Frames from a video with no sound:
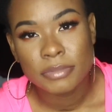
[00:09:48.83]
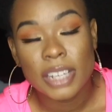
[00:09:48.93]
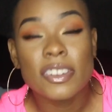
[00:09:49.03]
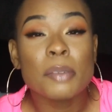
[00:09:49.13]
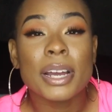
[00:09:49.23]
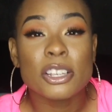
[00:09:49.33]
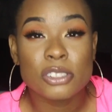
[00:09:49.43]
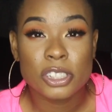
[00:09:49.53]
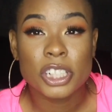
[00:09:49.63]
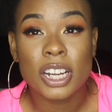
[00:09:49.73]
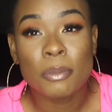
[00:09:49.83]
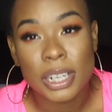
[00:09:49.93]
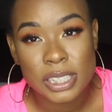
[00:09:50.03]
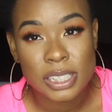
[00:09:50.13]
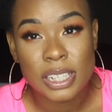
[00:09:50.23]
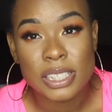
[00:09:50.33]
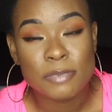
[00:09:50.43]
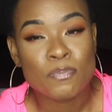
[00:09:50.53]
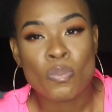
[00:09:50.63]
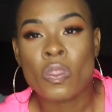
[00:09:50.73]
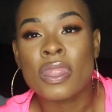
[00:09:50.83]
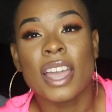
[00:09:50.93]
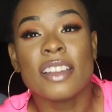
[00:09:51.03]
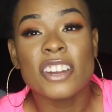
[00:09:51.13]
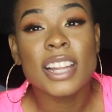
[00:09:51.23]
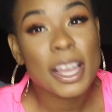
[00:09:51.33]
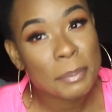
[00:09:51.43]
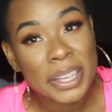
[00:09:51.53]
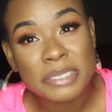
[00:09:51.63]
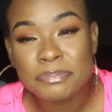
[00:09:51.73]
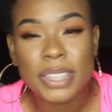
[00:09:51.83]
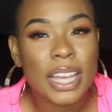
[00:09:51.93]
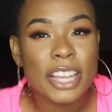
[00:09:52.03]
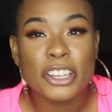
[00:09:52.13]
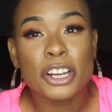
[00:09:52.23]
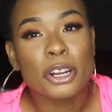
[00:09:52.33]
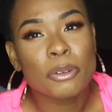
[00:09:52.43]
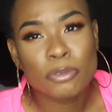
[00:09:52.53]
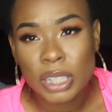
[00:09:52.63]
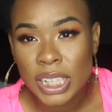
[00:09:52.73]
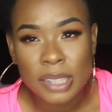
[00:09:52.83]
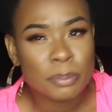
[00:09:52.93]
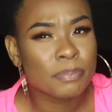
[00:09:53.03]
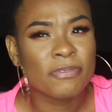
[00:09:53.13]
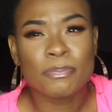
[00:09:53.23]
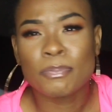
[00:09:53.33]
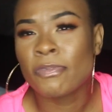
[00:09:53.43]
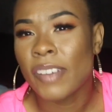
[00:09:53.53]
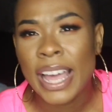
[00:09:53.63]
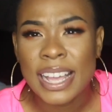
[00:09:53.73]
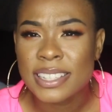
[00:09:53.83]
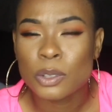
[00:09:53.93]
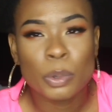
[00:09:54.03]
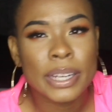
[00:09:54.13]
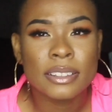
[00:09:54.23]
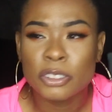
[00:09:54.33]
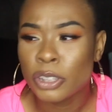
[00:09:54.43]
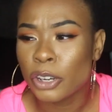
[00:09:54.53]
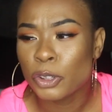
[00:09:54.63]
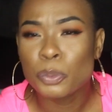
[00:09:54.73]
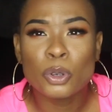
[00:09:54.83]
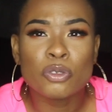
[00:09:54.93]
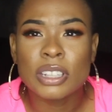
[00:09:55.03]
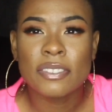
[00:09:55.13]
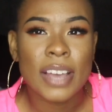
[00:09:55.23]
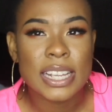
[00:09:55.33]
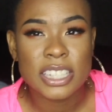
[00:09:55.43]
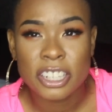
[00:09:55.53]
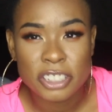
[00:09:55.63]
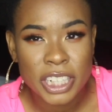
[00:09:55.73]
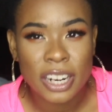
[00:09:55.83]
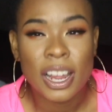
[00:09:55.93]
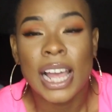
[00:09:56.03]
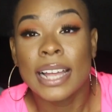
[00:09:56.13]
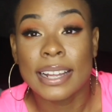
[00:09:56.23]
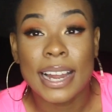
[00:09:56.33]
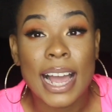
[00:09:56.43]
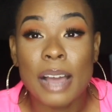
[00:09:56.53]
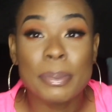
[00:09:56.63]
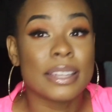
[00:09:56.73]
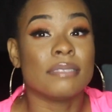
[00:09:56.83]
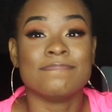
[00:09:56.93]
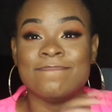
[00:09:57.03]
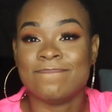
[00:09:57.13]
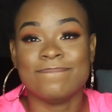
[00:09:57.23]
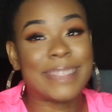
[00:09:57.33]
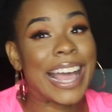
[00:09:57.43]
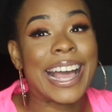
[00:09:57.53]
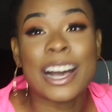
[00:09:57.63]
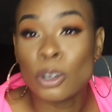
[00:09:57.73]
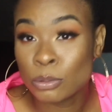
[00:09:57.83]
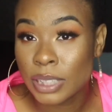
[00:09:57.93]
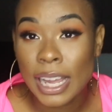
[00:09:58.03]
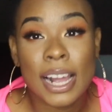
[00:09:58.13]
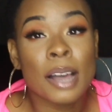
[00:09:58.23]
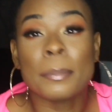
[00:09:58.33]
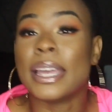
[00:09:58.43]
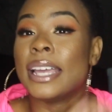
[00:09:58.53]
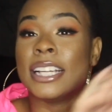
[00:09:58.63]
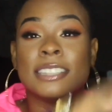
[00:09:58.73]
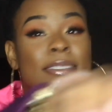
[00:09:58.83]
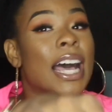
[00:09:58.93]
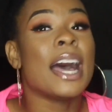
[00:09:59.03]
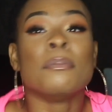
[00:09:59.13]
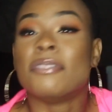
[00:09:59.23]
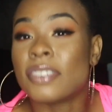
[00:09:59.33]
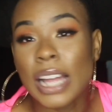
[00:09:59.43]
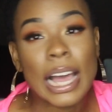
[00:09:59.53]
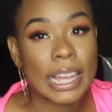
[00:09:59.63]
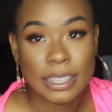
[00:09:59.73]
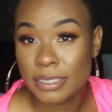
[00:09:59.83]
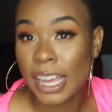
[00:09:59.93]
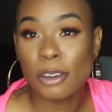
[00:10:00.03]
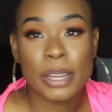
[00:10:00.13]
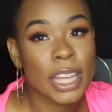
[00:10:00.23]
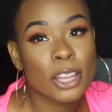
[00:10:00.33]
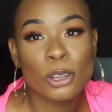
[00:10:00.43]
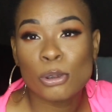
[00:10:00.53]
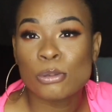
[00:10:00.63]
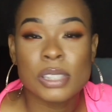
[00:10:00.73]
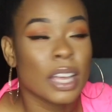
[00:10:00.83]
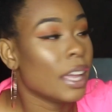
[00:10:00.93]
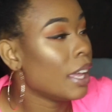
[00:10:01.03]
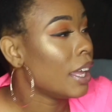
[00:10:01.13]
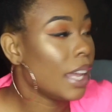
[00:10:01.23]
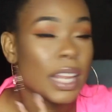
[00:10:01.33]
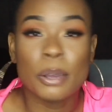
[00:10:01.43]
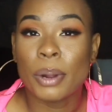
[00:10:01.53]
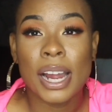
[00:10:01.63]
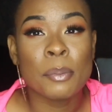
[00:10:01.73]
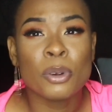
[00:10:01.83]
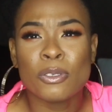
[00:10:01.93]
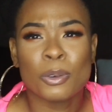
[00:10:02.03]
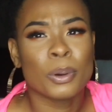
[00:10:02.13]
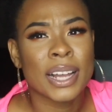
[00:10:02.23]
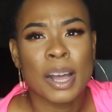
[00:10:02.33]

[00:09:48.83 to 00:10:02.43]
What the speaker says: If anybody uses a chair and watches this, if you're like me, then you're really fast, quick, you know, you move really fast in your chair. Like I out. Like, I mean, I'm flying down hills, anywhere. I move quick.